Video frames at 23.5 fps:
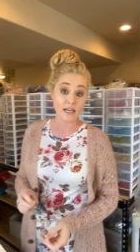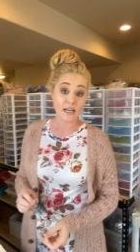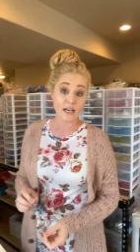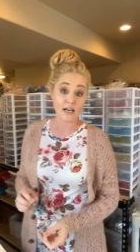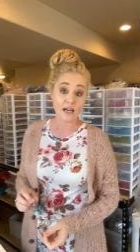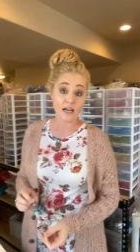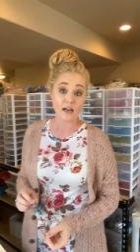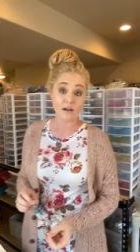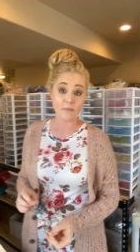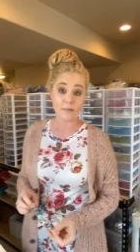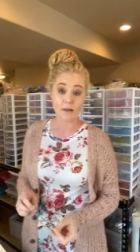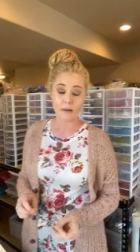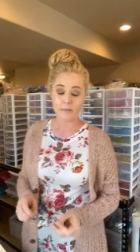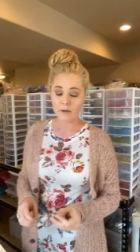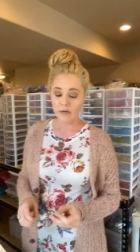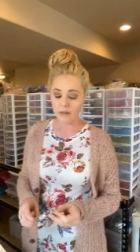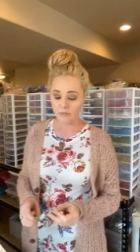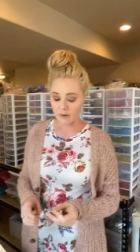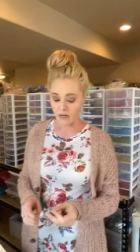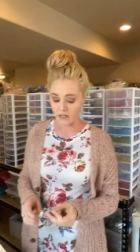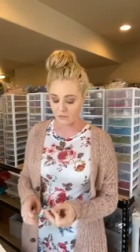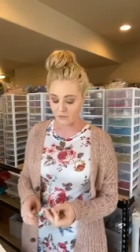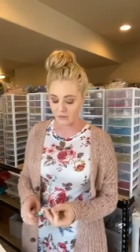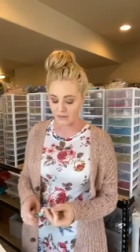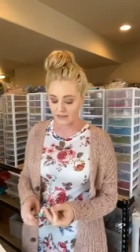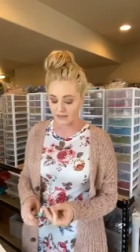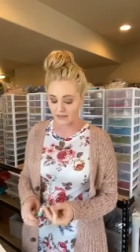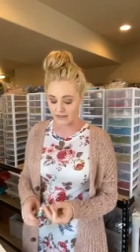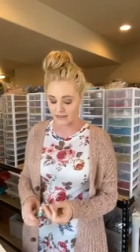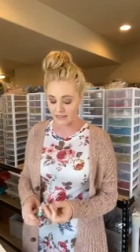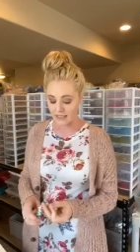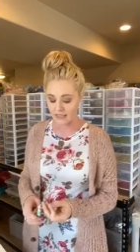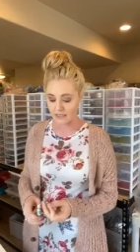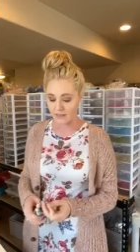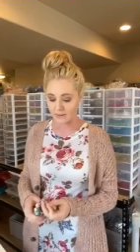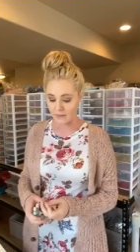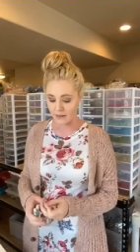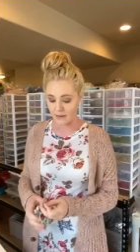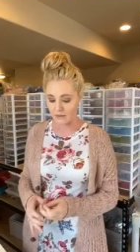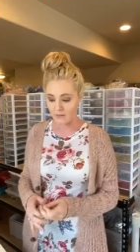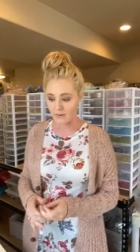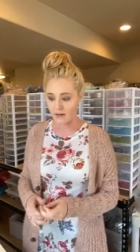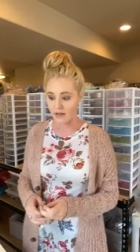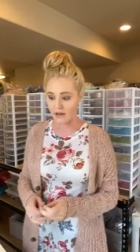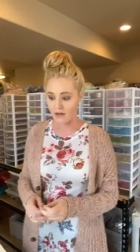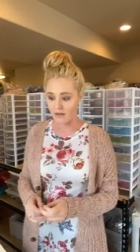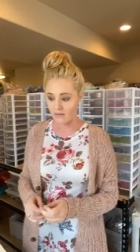Um, my Pretty Posh Princess has been
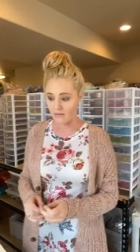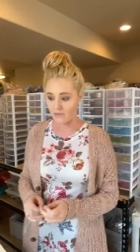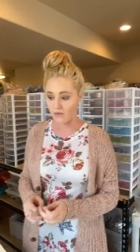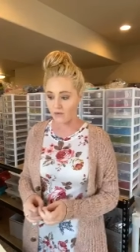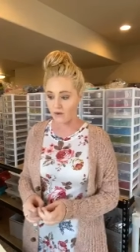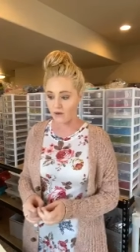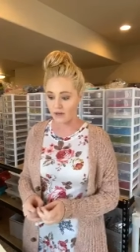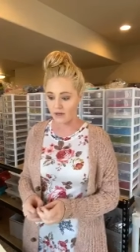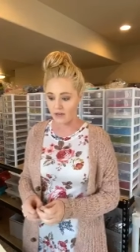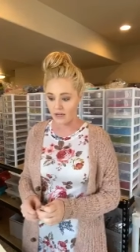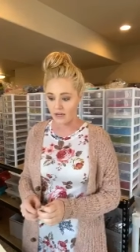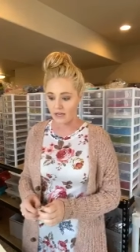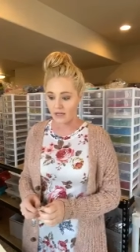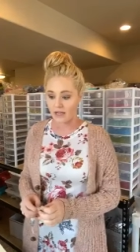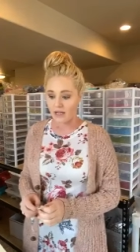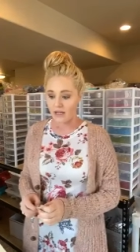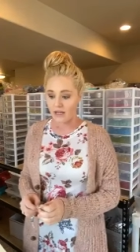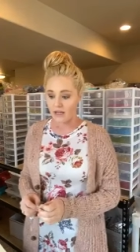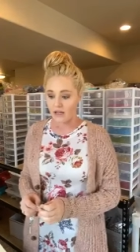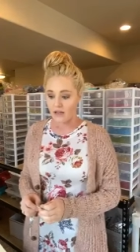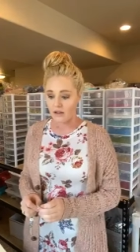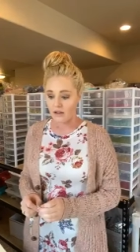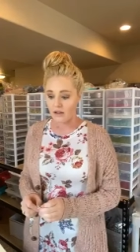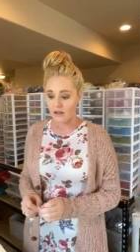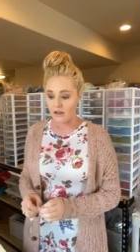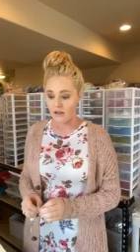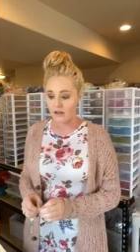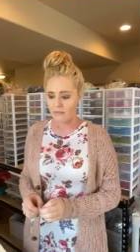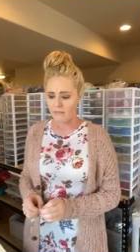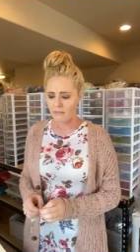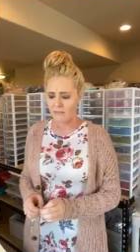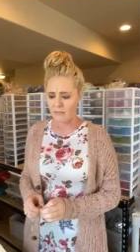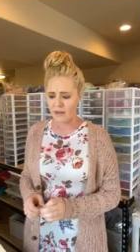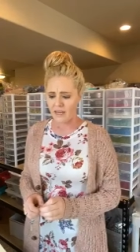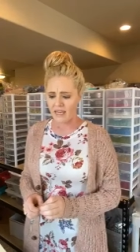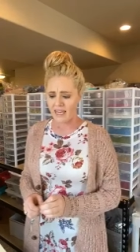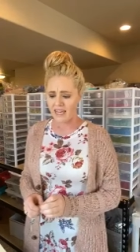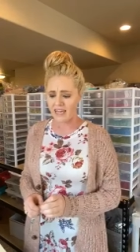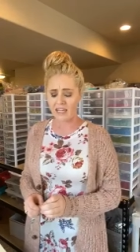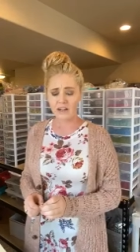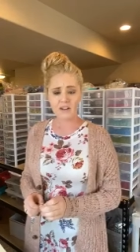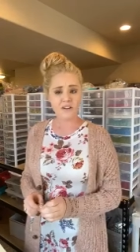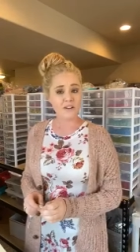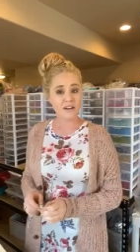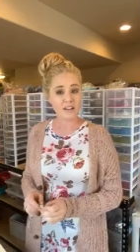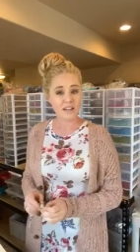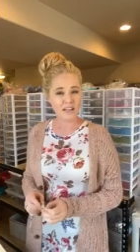around for um, eight
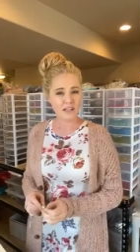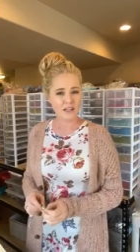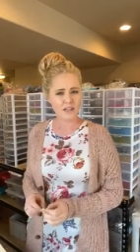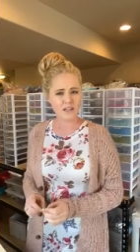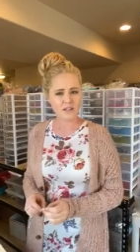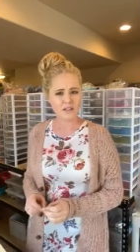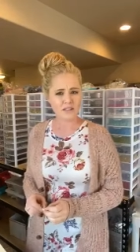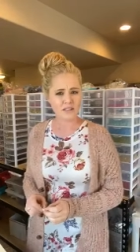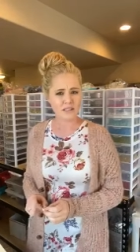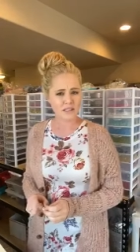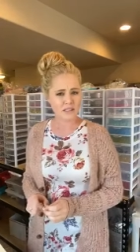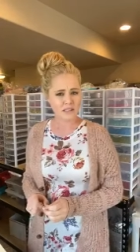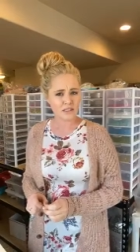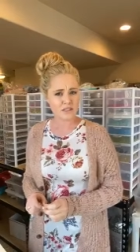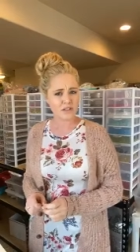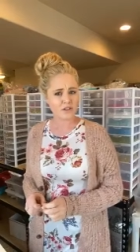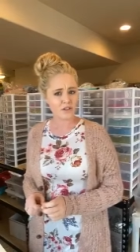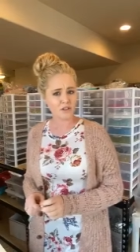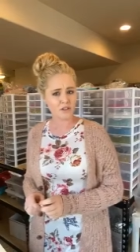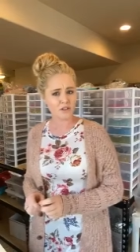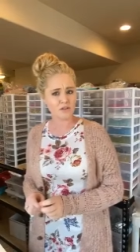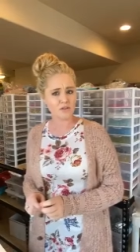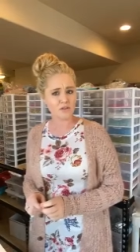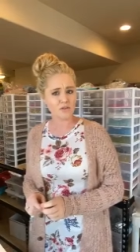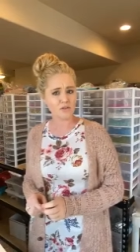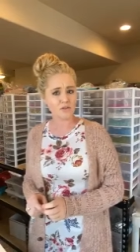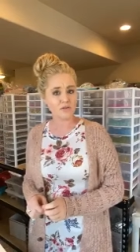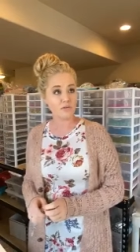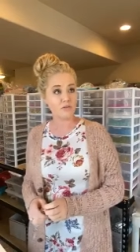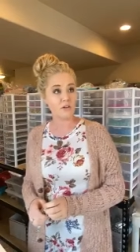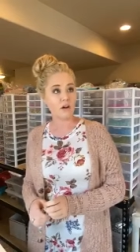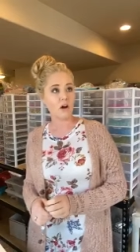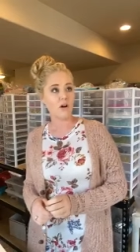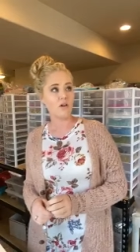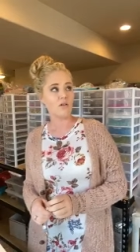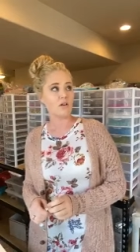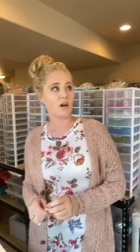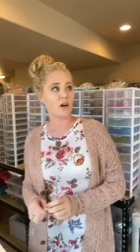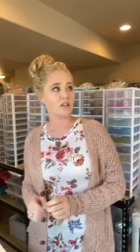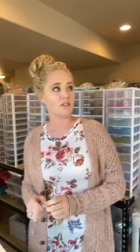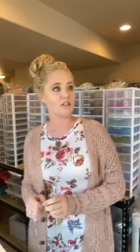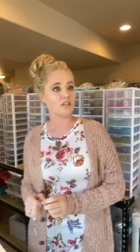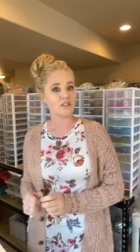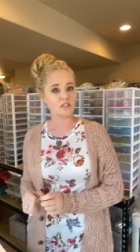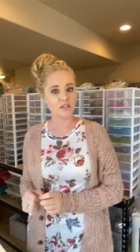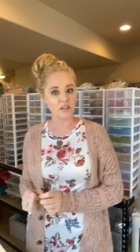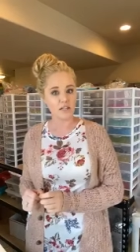or nine years this June. Oh gosh,
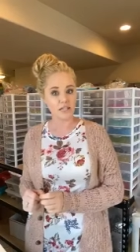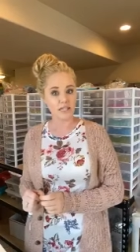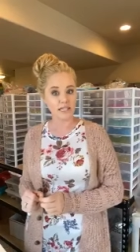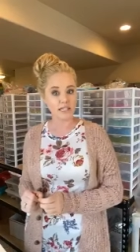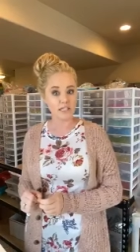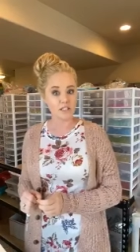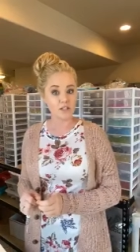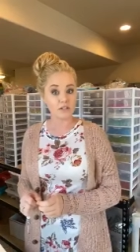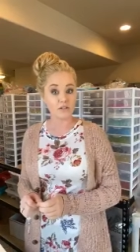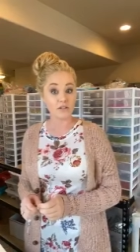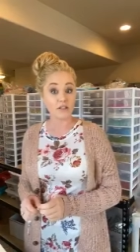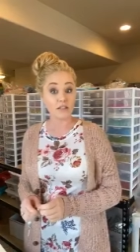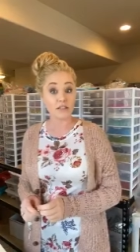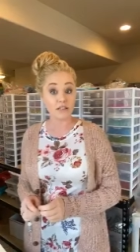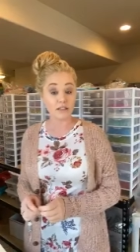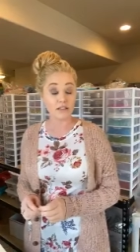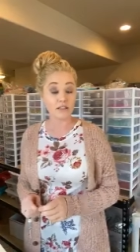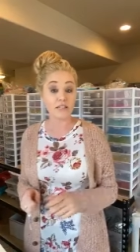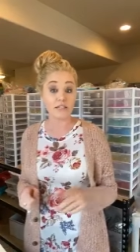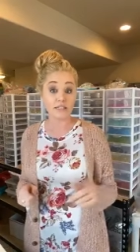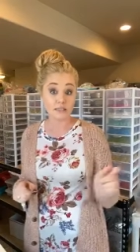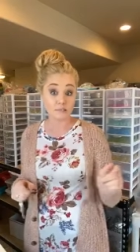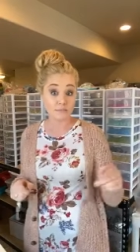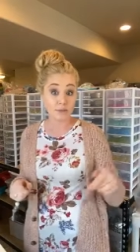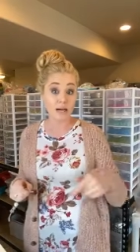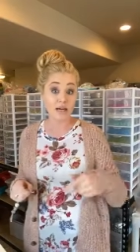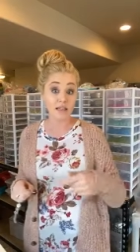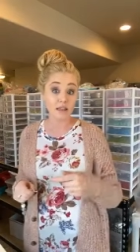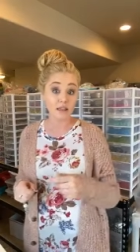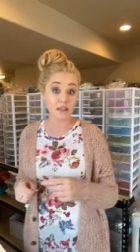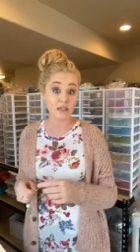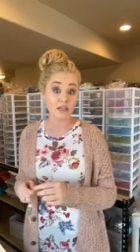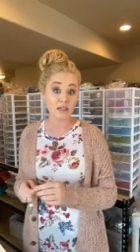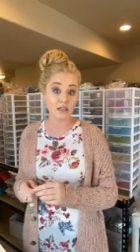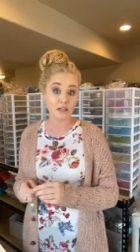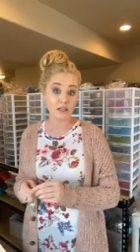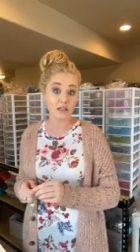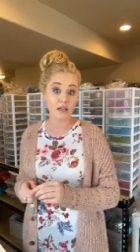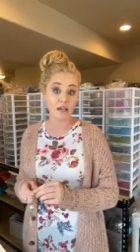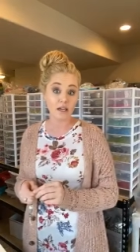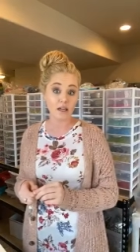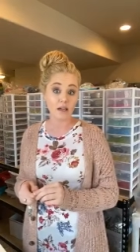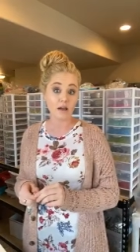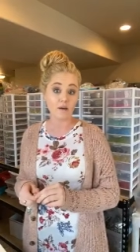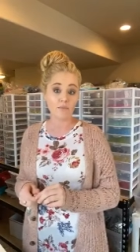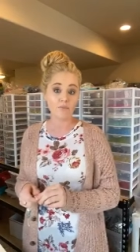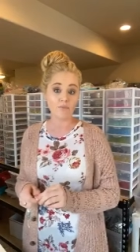it's already June. This month.
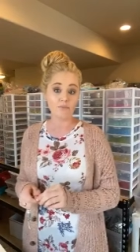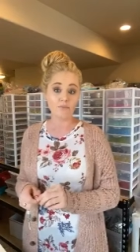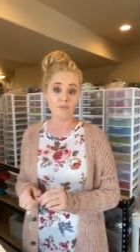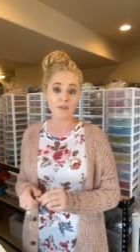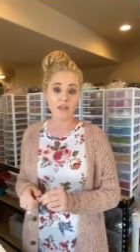Um,